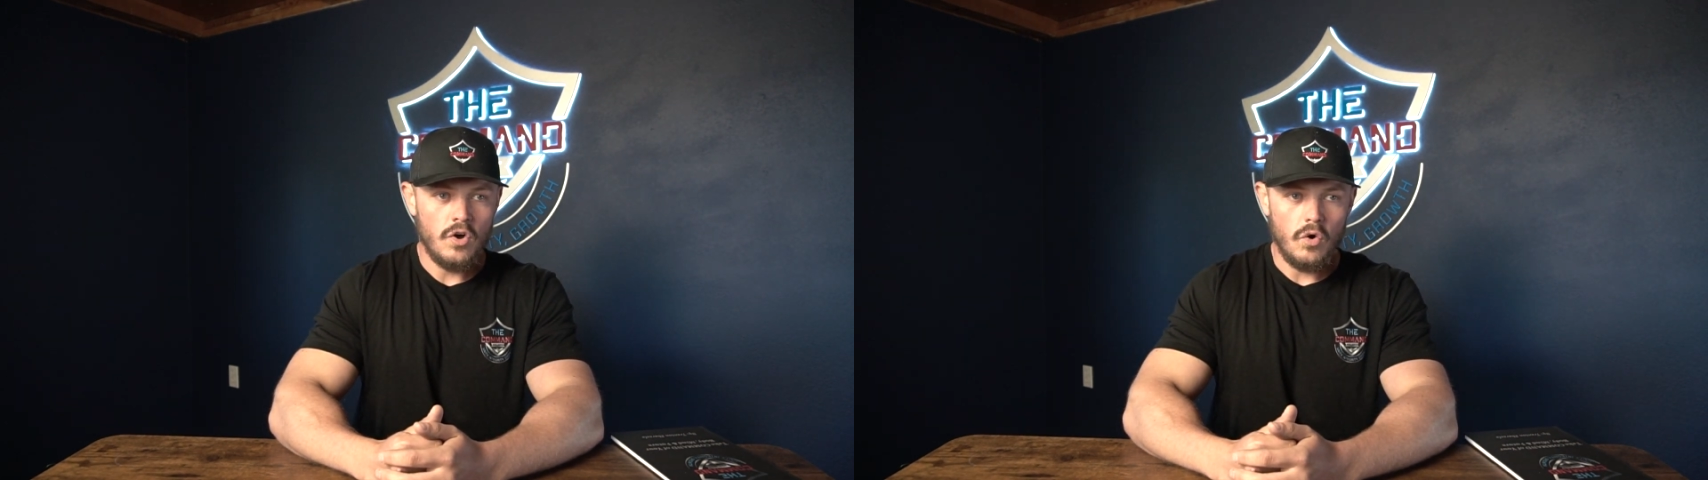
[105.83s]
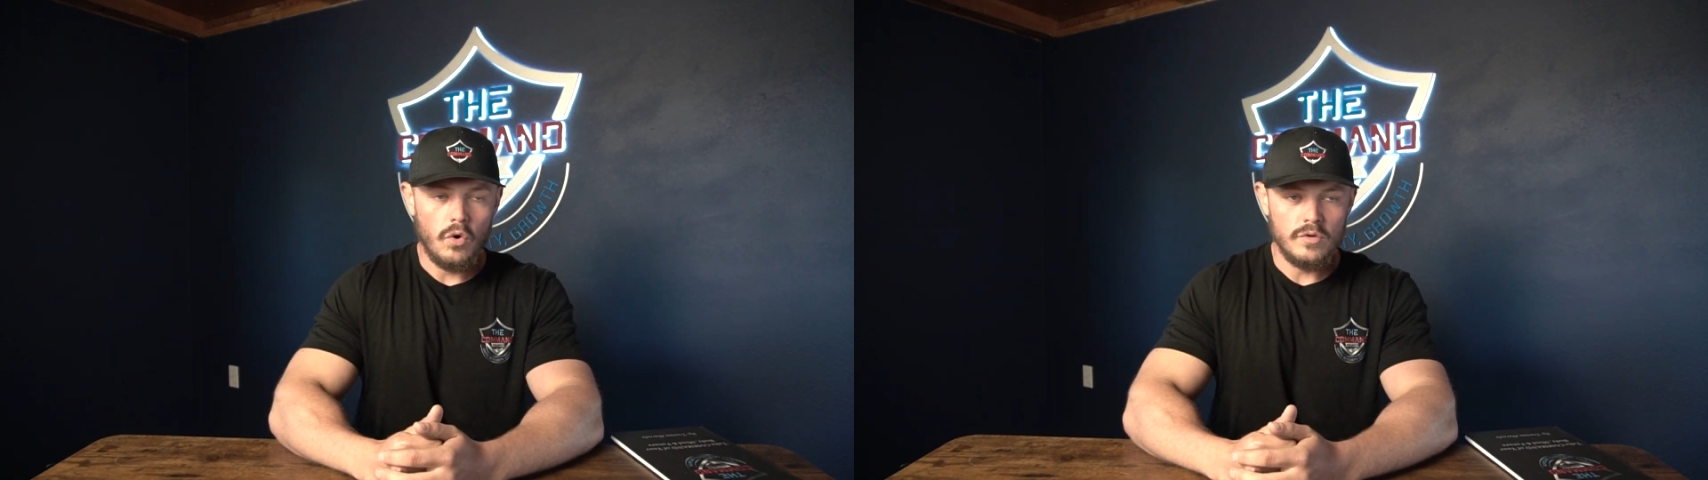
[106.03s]

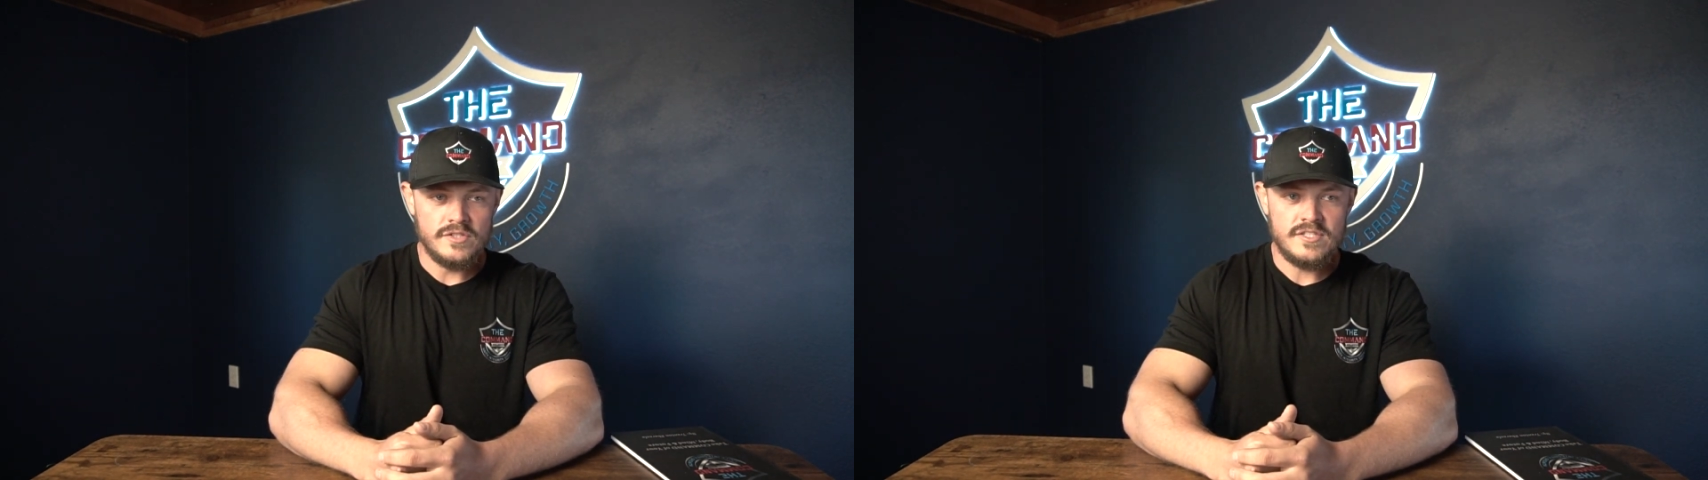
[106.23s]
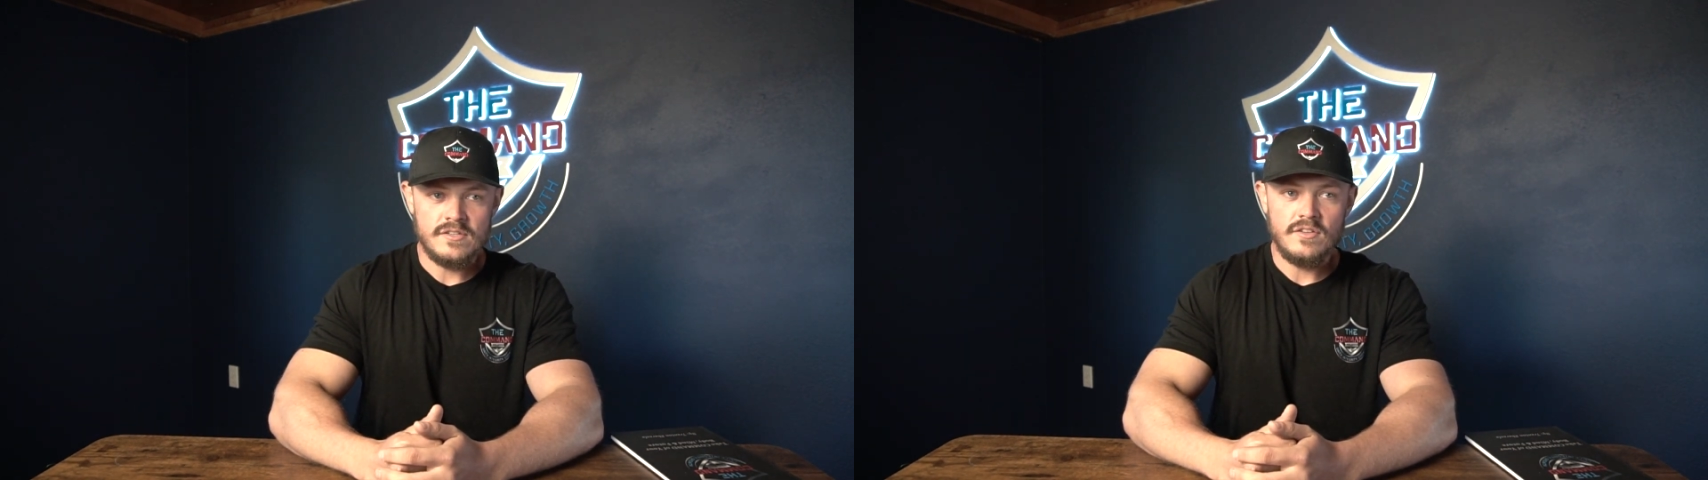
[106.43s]

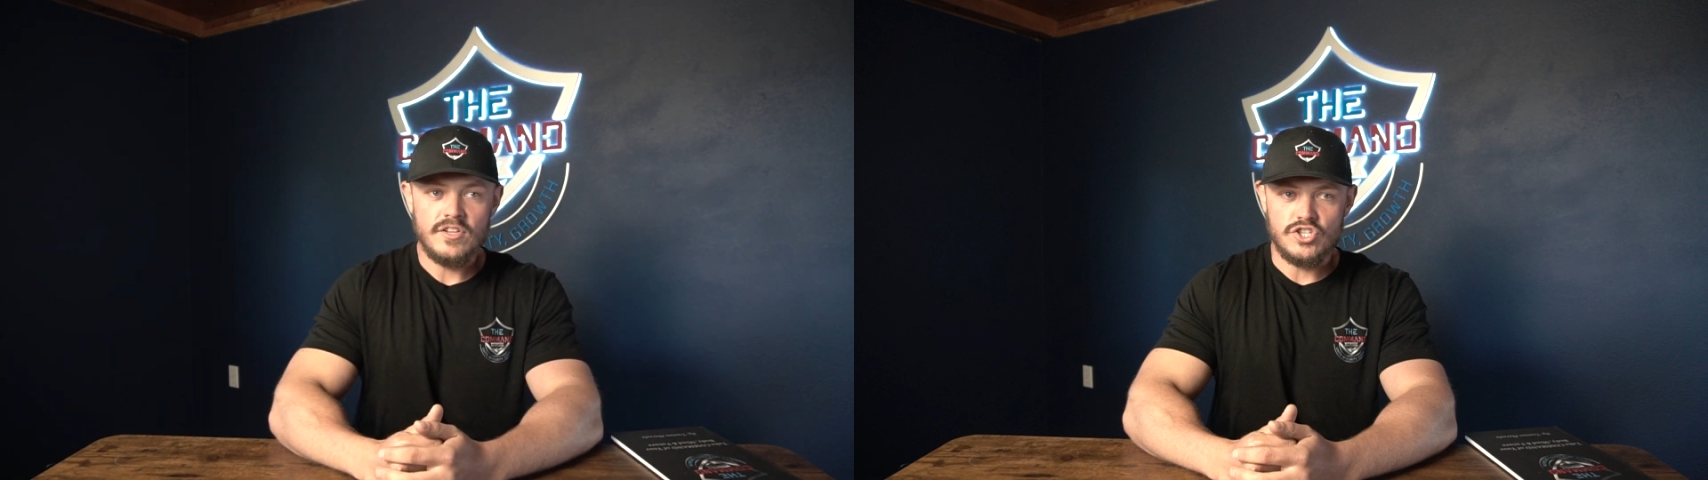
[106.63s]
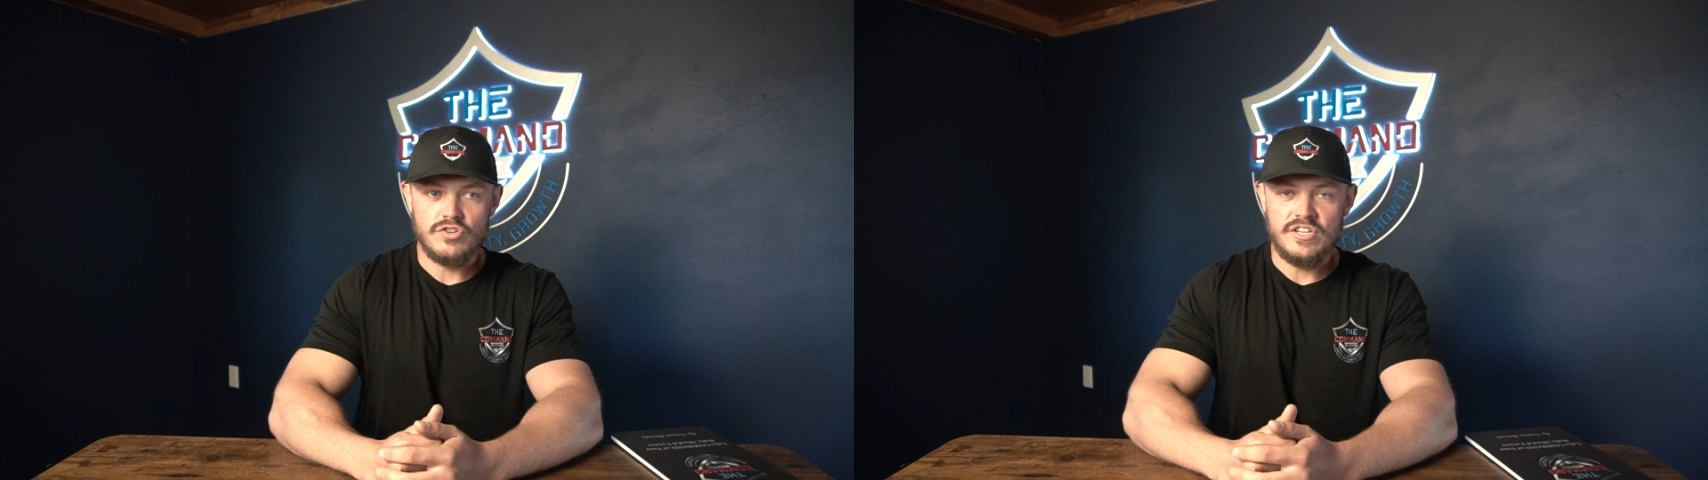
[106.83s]
holds
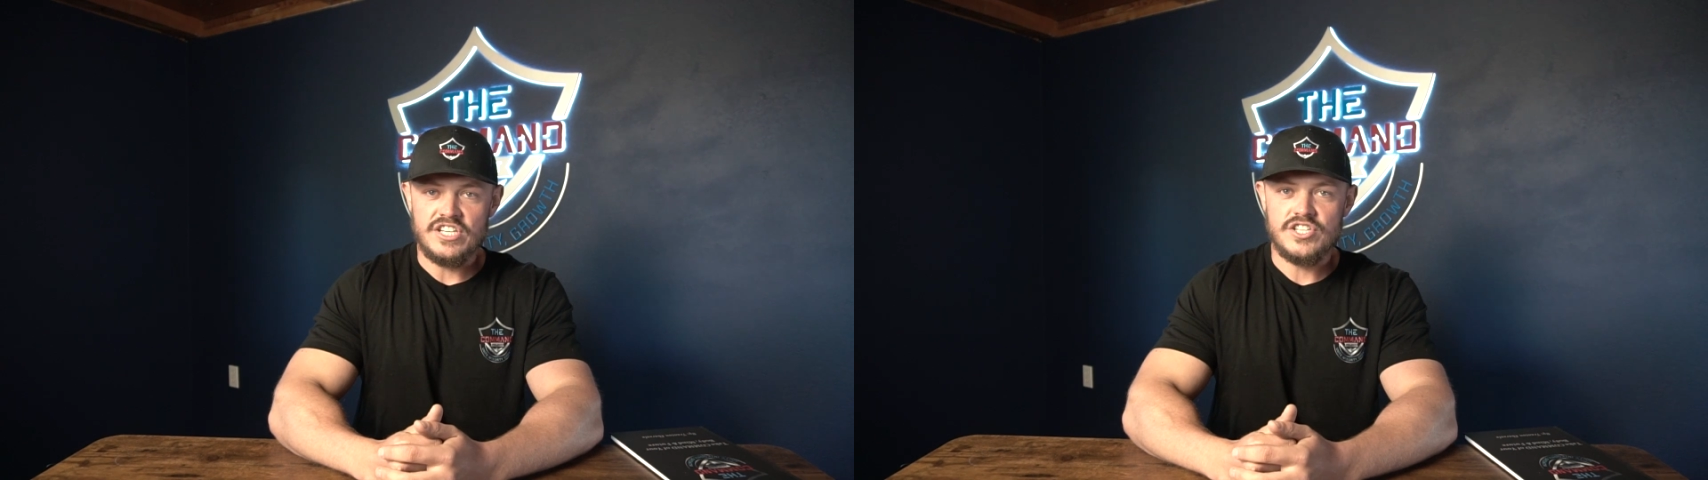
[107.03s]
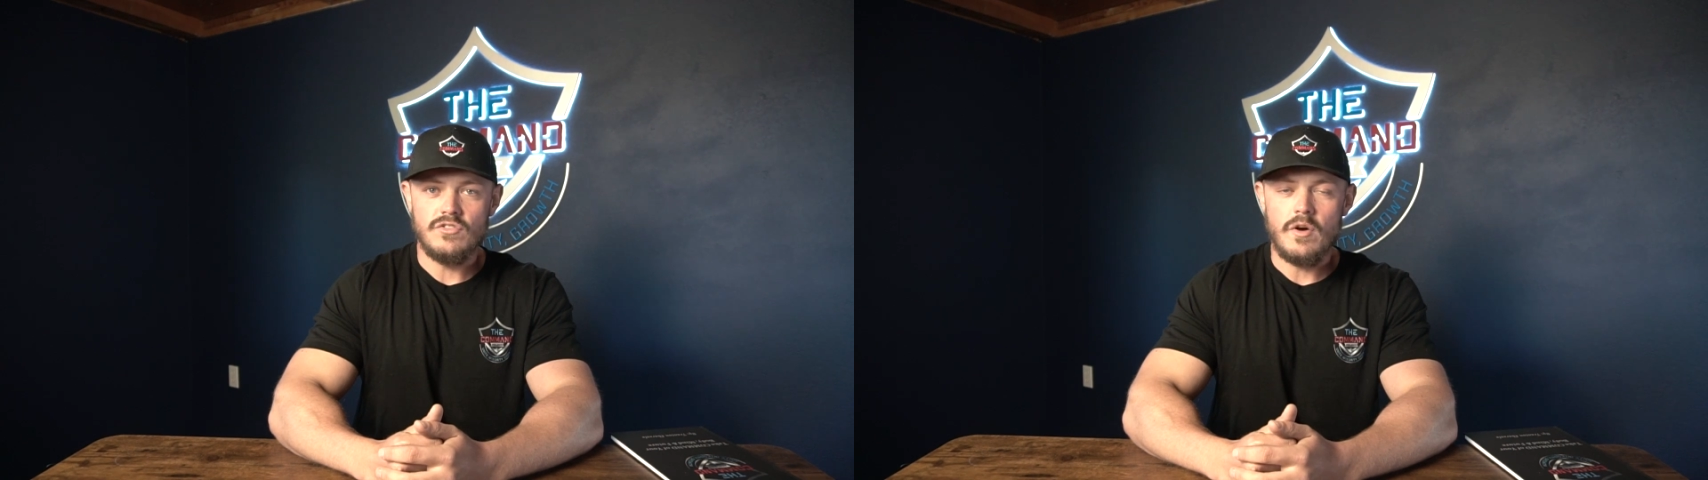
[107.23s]
the traditional